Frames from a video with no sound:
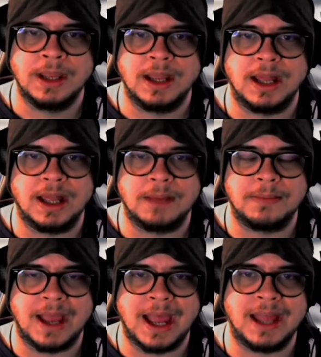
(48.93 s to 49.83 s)

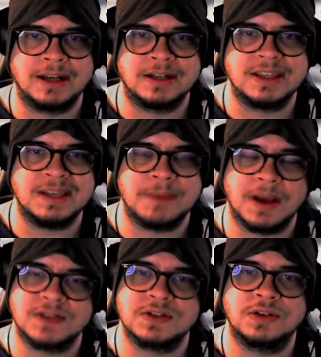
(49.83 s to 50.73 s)
and the
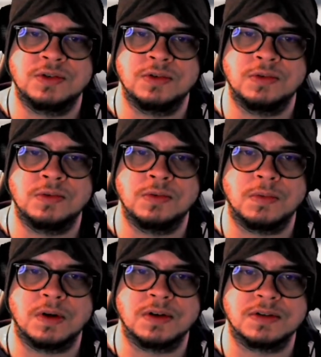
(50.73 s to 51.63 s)
person who
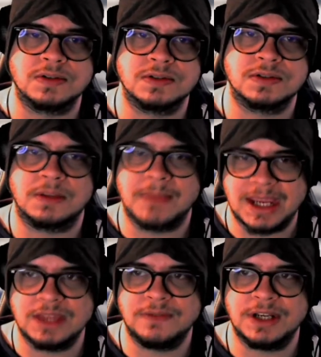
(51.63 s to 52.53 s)
was
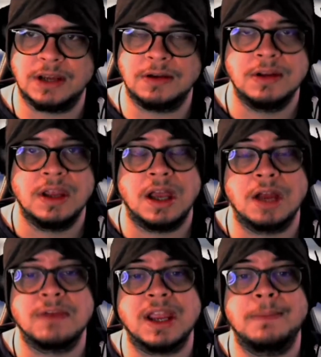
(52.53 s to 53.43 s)
making the video
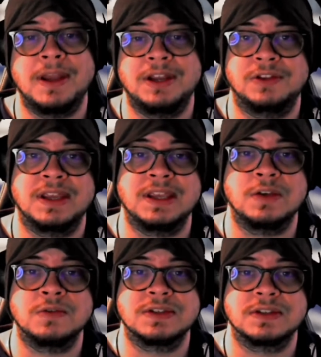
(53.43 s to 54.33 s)
recommended that they
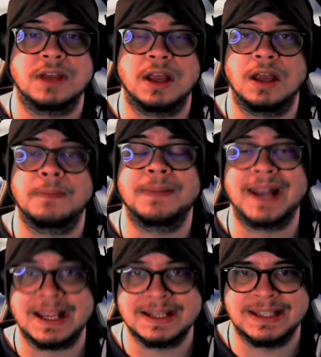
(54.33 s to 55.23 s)
use
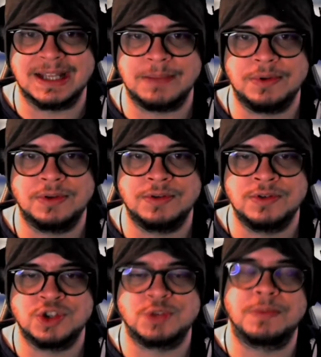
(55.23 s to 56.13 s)
Plastidip
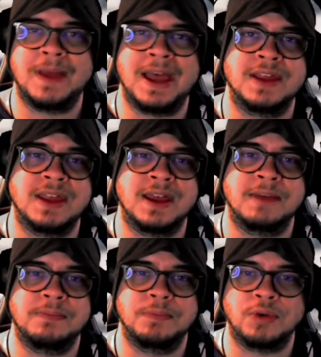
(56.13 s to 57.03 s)
to prepare their
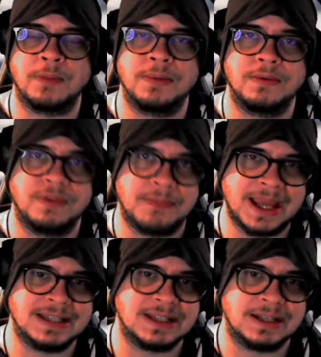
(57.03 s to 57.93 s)
prop for painting.